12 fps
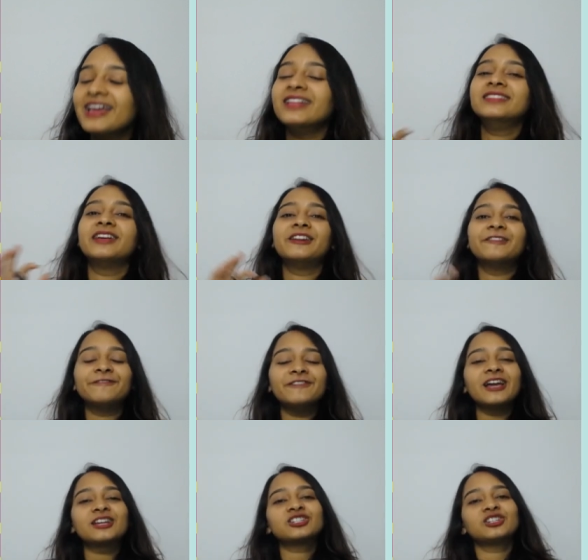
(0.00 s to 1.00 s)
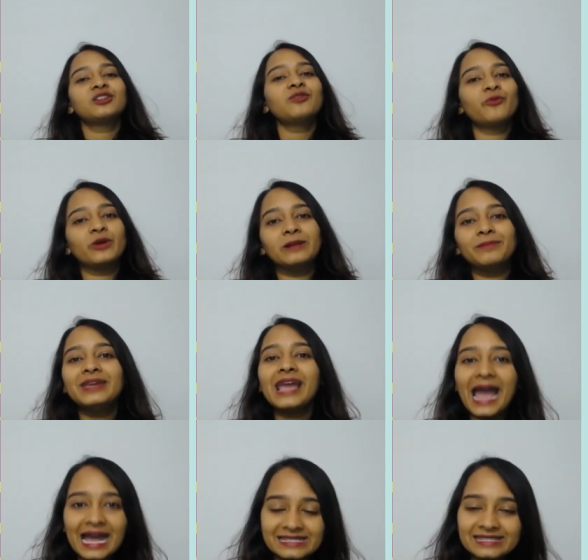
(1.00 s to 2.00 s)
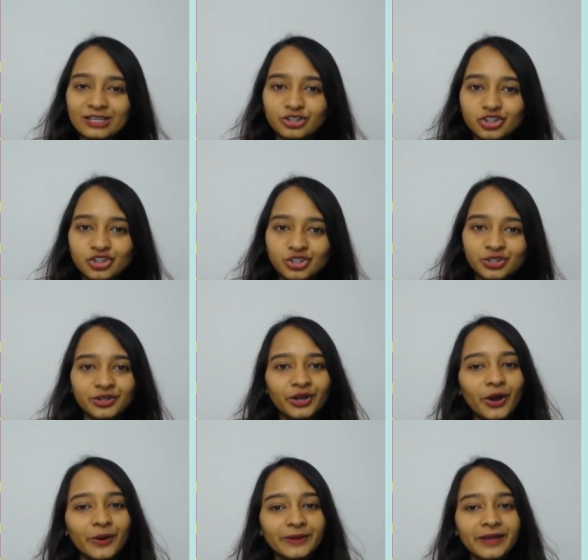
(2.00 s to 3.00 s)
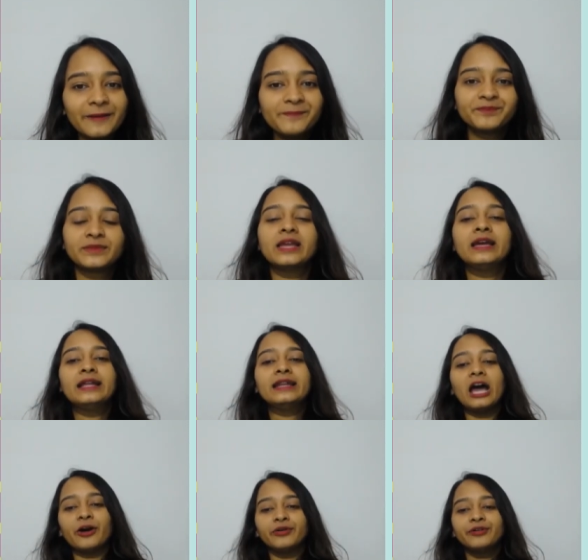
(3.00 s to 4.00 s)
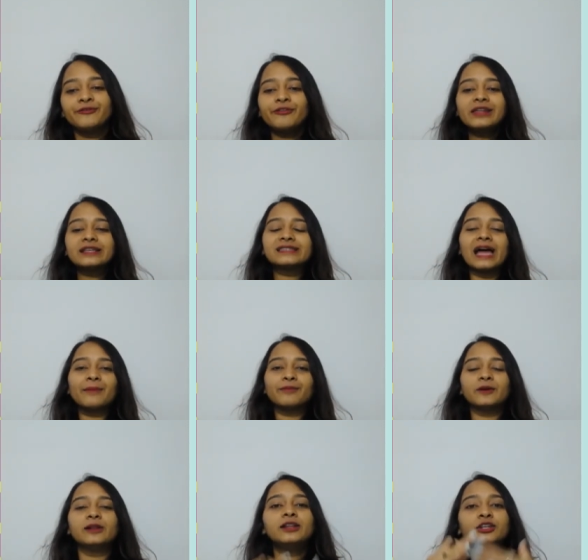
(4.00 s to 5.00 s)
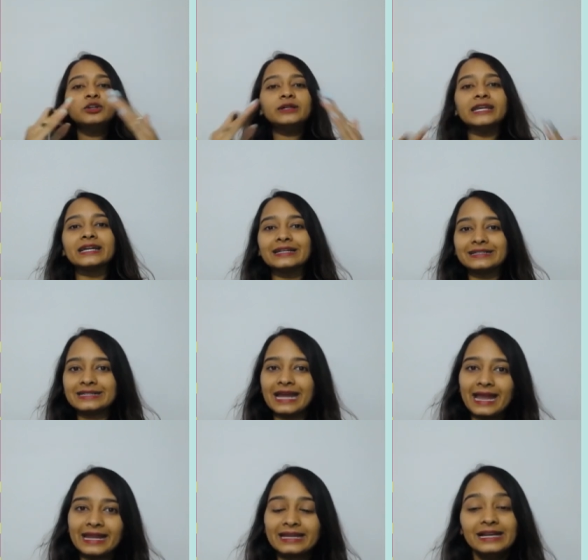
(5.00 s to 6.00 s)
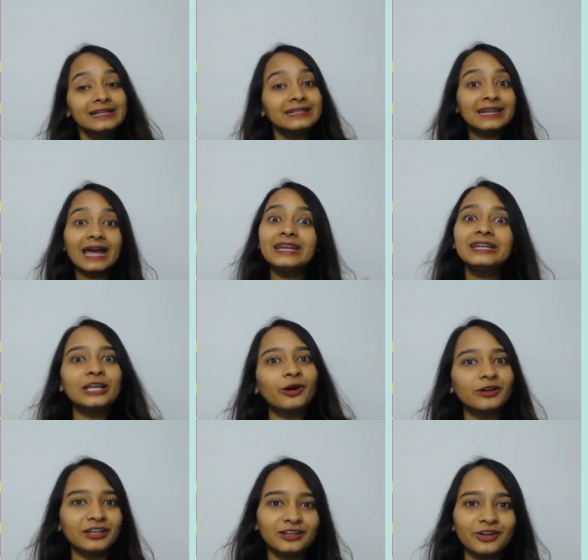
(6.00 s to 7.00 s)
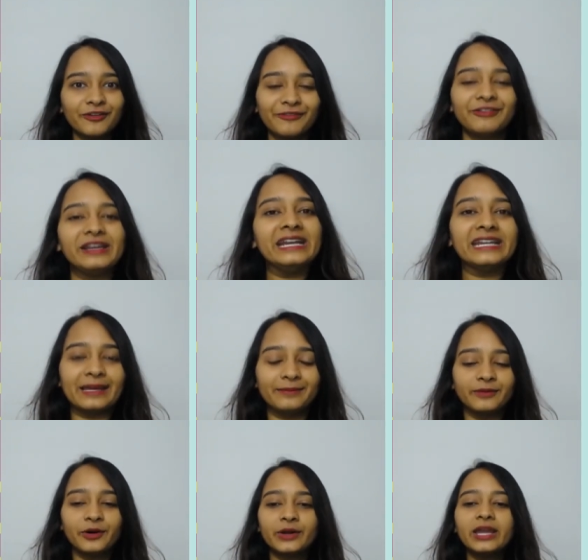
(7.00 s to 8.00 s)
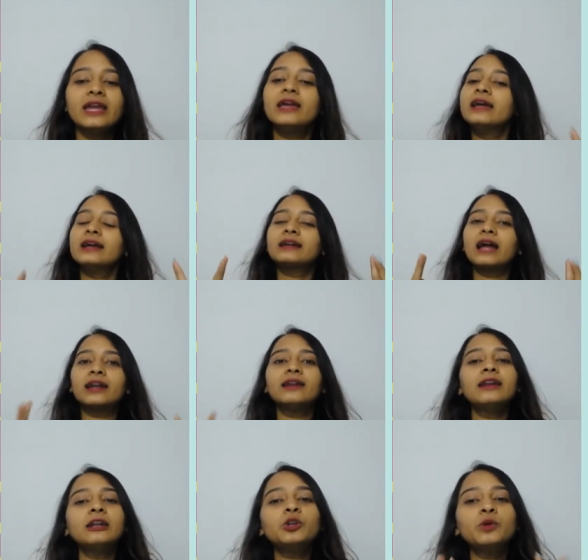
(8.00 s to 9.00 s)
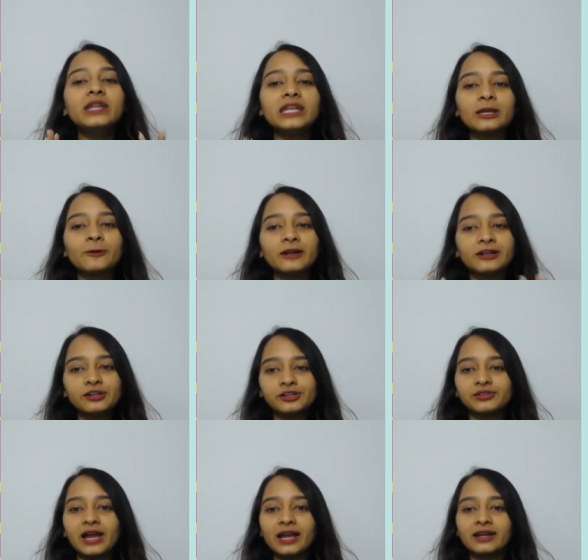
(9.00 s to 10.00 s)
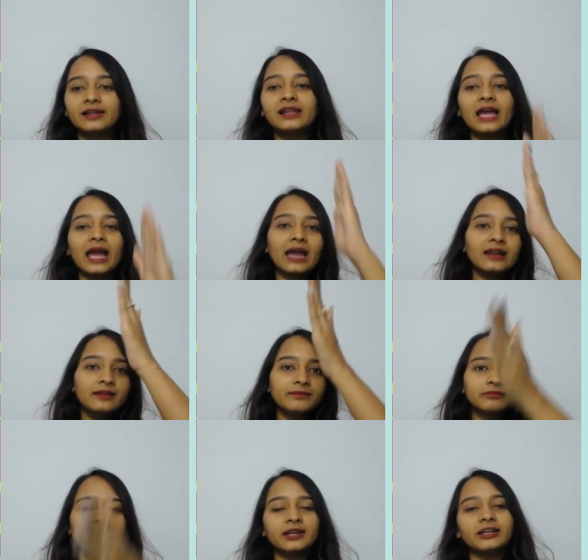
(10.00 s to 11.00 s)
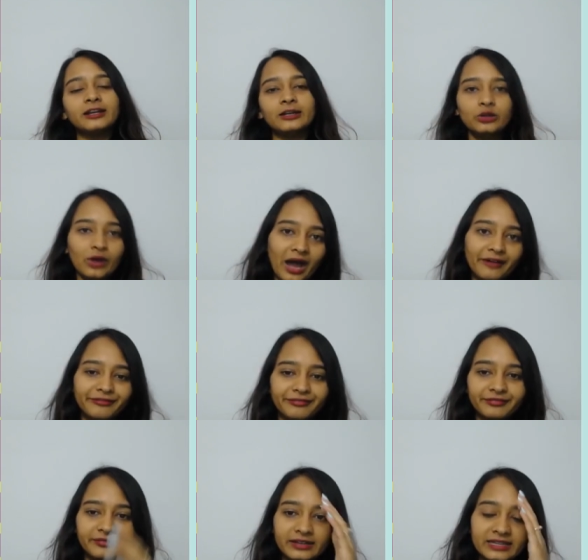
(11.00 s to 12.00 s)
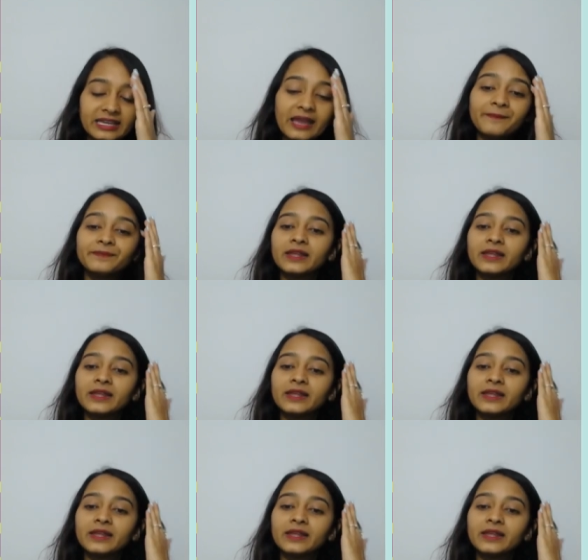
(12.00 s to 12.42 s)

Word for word: the reflection will be as such. Okay. Now, for example, you take a triangle, try it out in your free time, okay? Cut it into an equilateral triangle and cut it into half, okay?